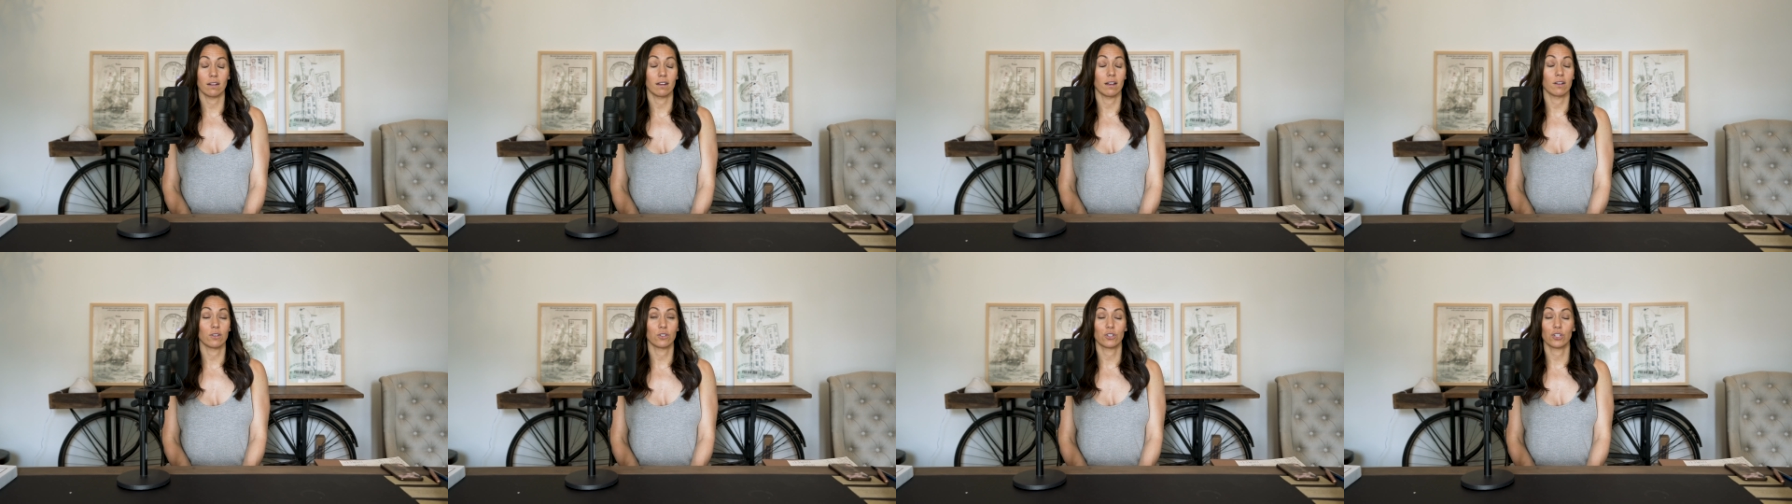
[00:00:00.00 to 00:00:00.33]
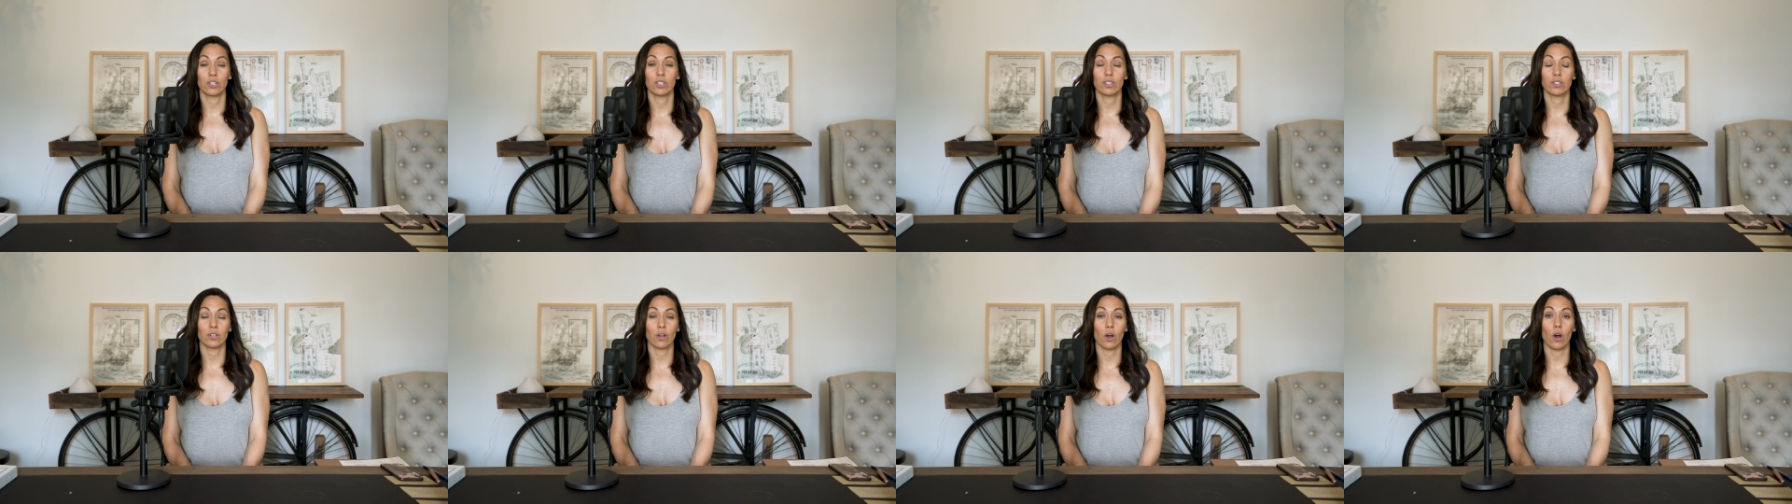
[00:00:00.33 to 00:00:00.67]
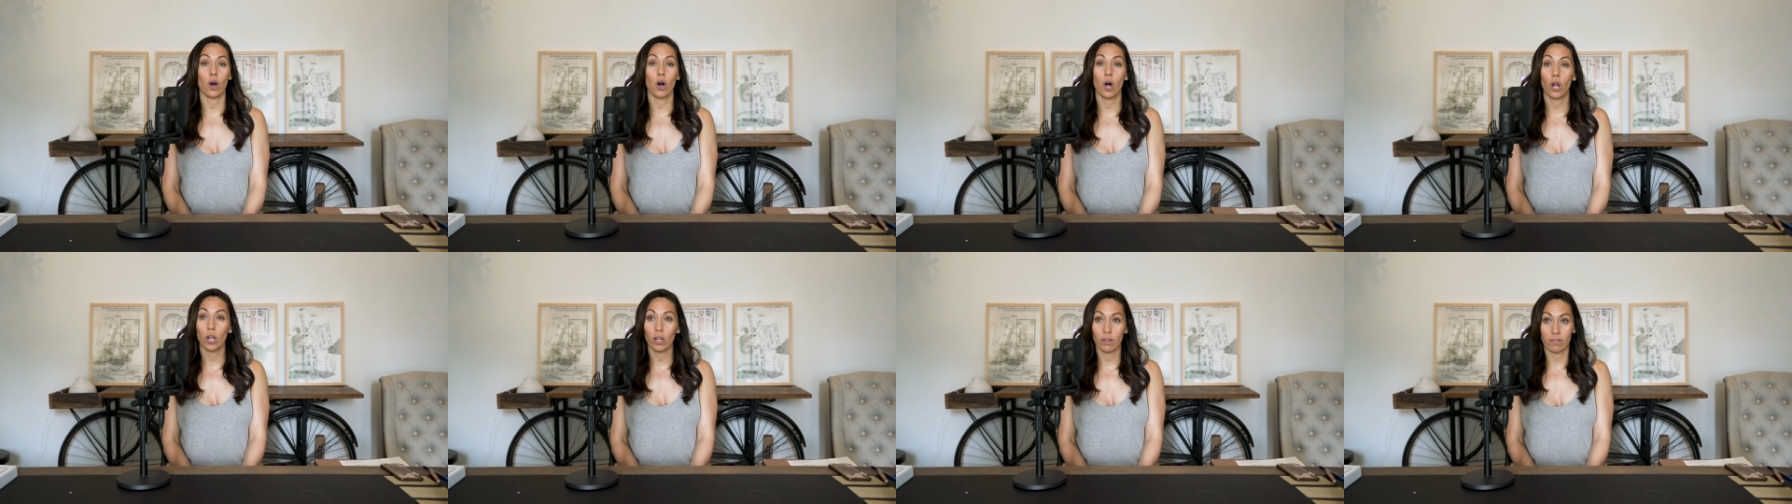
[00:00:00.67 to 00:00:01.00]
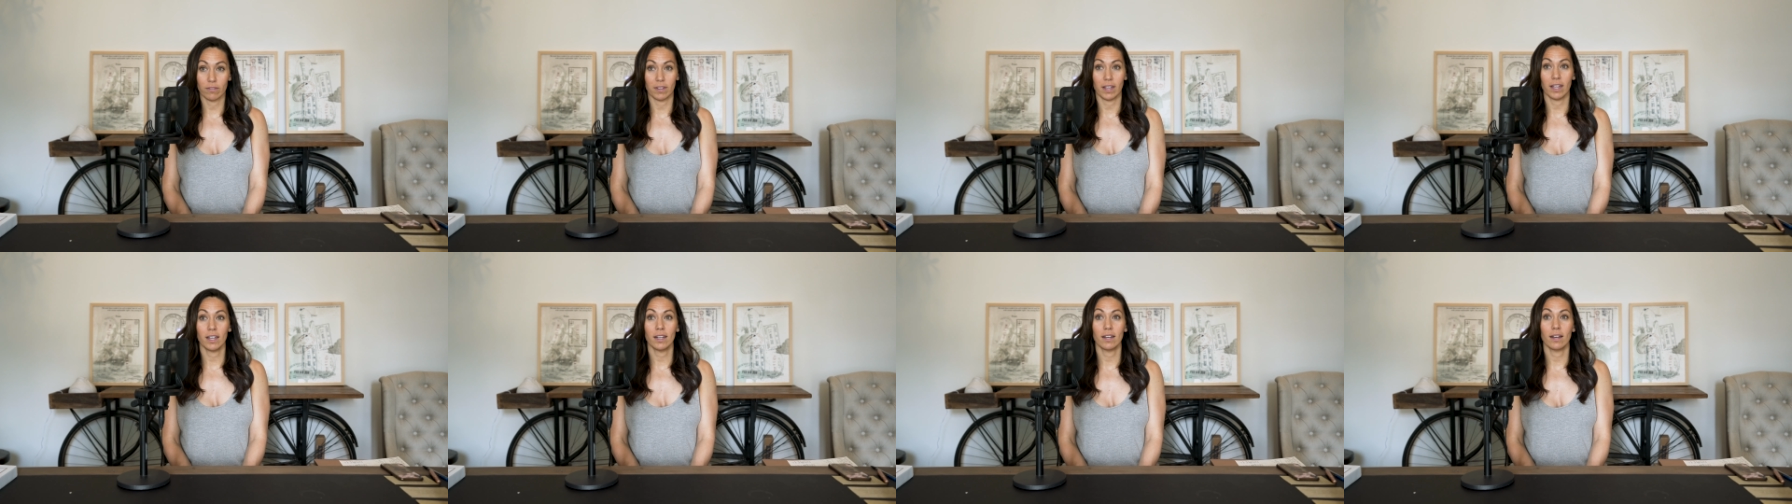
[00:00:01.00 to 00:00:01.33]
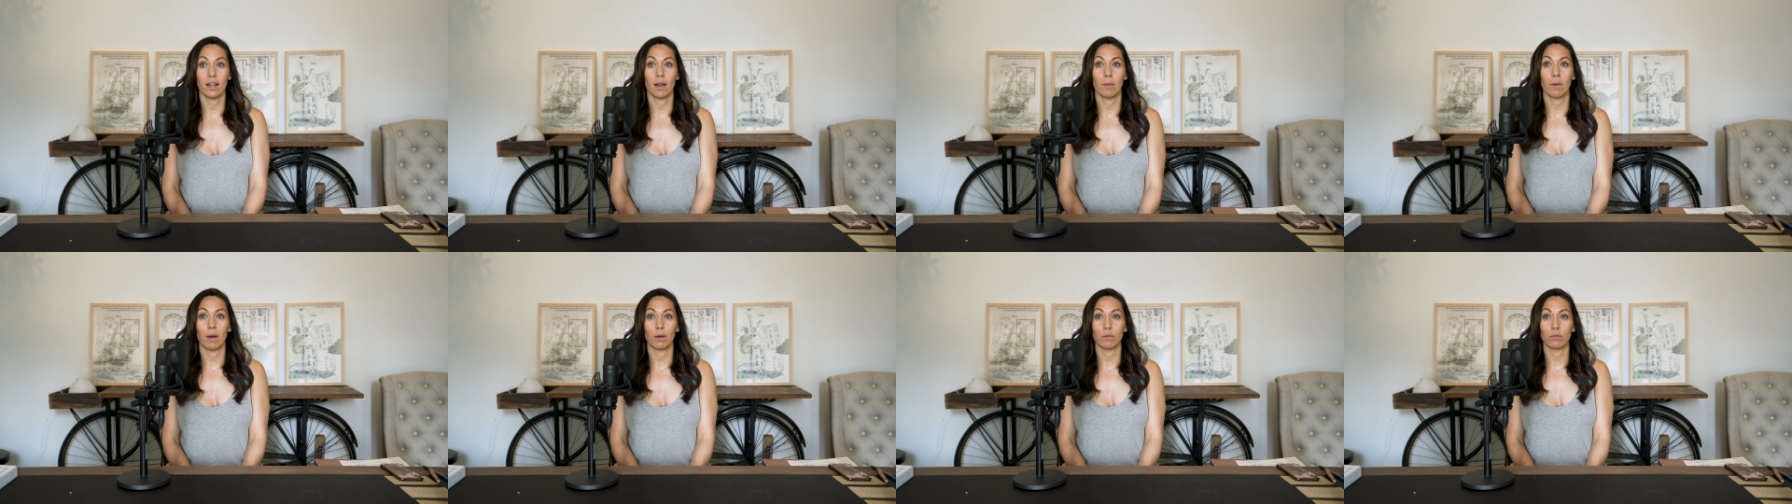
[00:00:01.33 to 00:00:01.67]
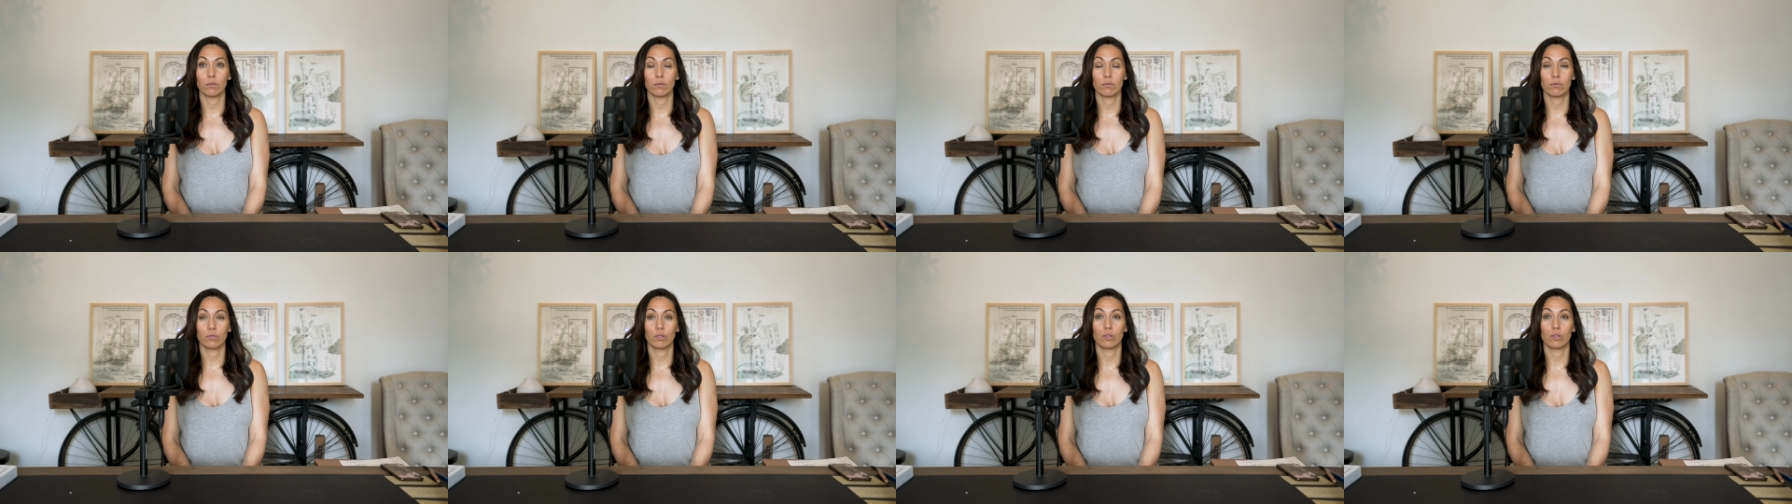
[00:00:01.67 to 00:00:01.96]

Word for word: just all of it about